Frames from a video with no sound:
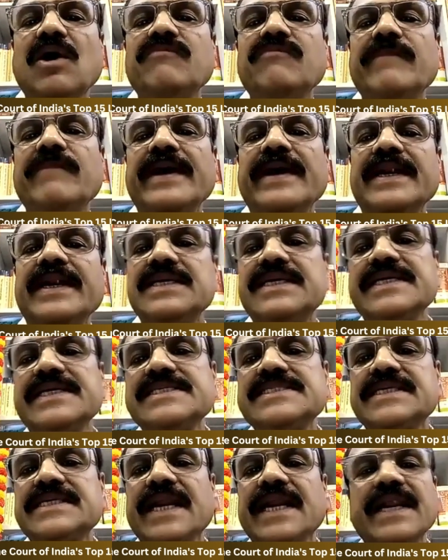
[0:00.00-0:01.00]
of
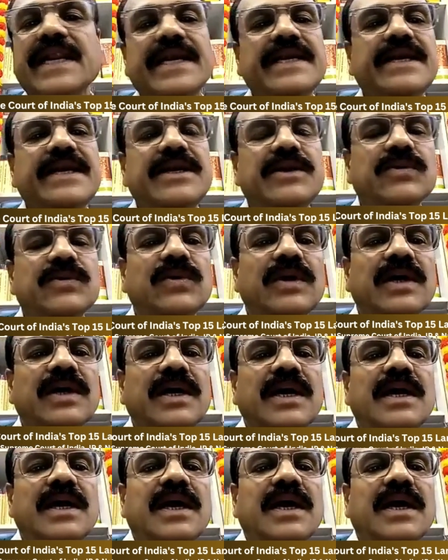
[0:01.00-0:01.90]
penalties related to